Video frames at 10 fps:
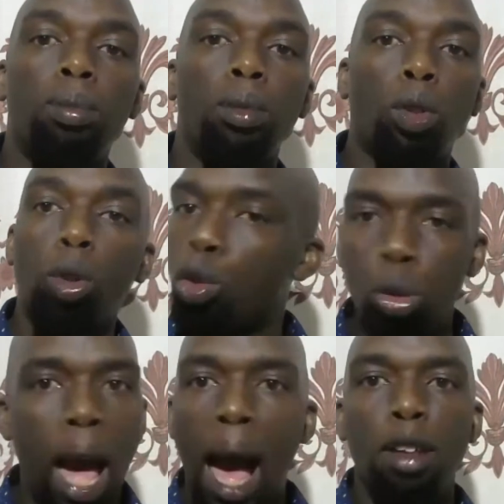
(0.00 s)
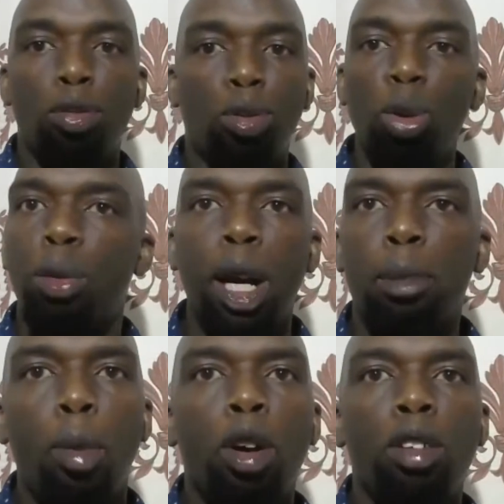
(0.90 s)
So two
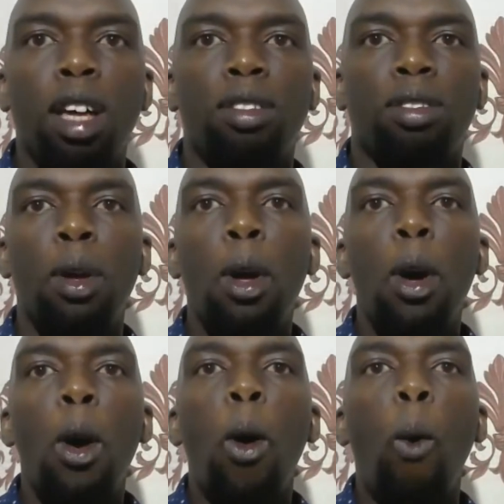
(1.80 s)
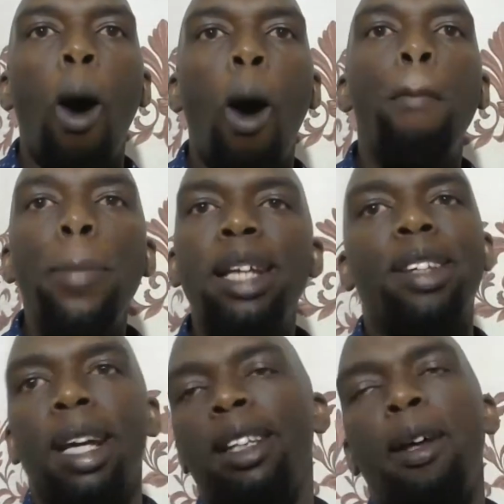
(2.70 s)
great boxers were
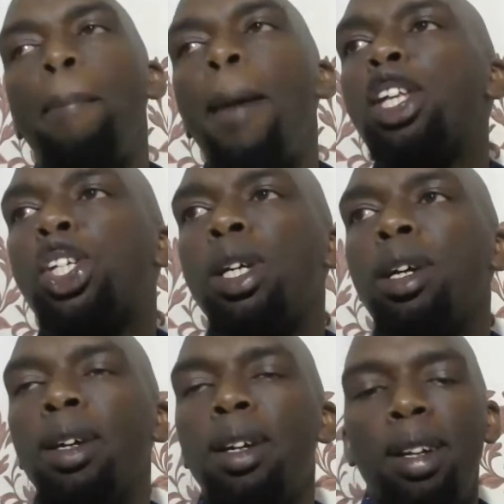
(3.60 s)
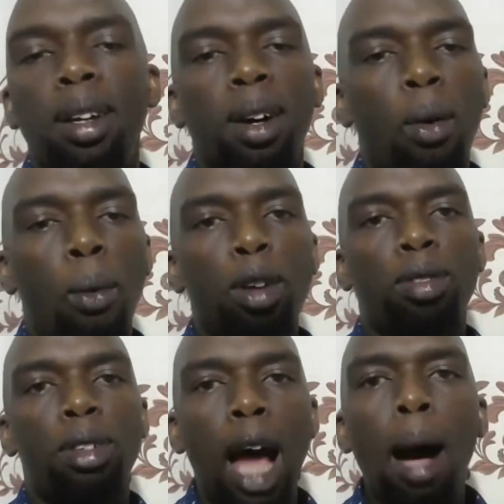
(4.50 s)
meeting, and the match was
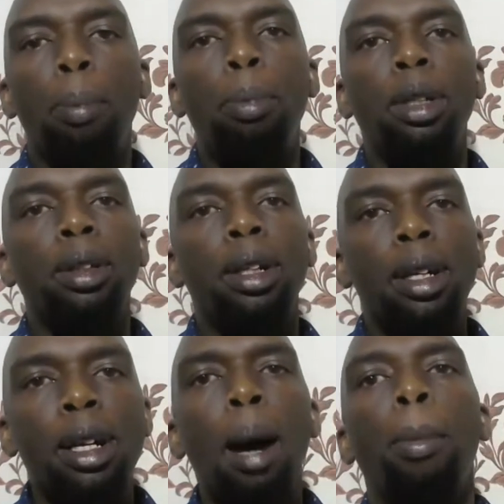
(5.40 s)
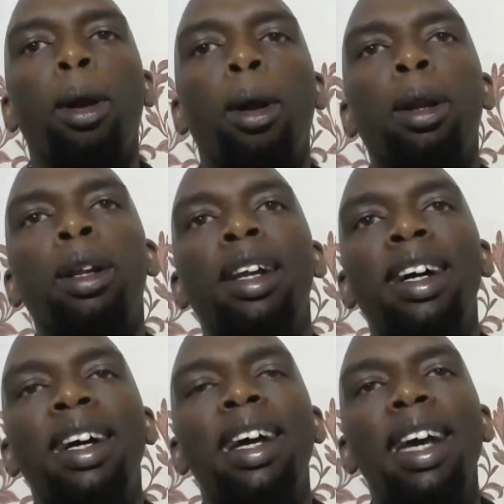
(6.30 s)
dubbed Rumble
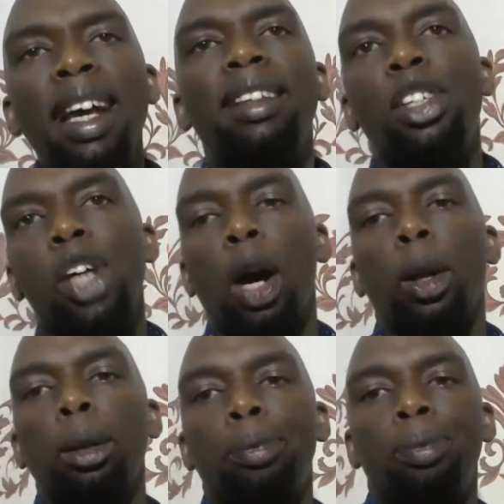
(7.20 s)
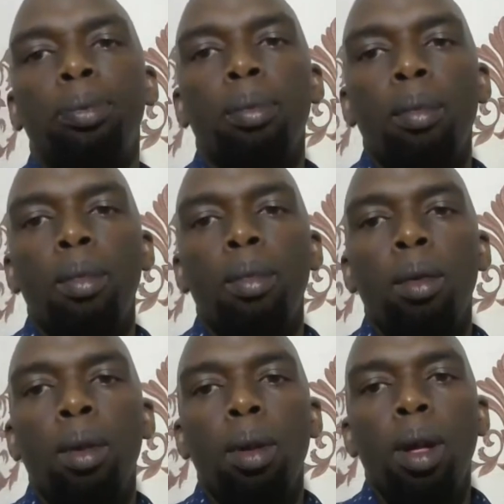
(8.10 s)
in the Jungle.
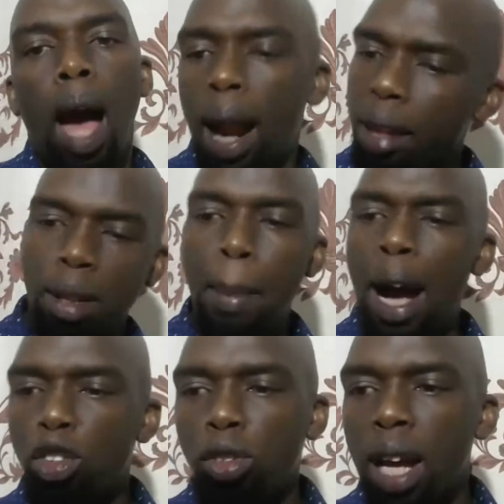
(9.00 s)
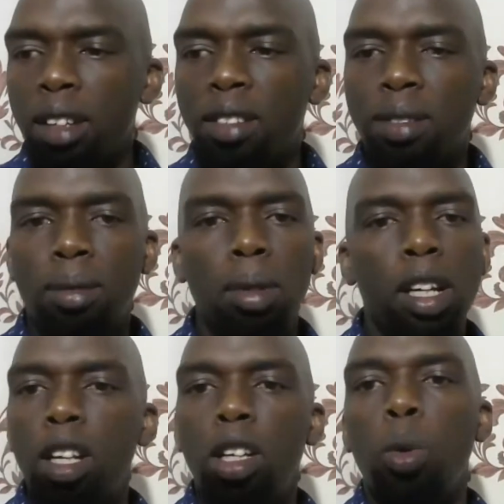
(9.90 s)
And as the match starts,
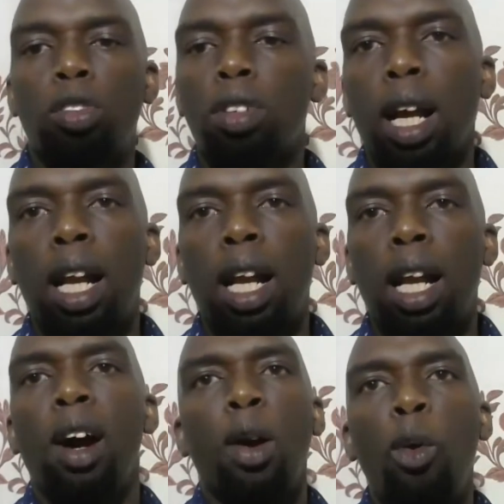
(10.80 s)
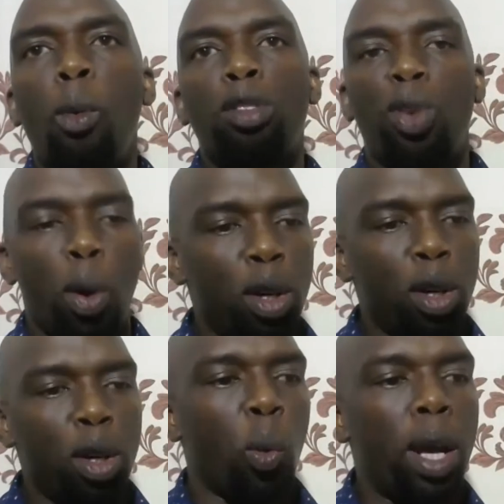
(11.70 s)
it was clear who was going
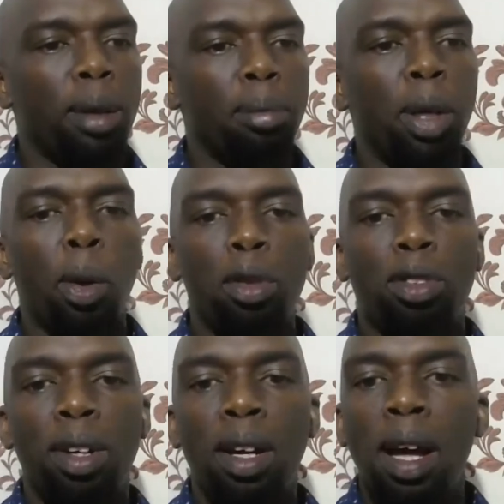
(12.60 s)
to win, because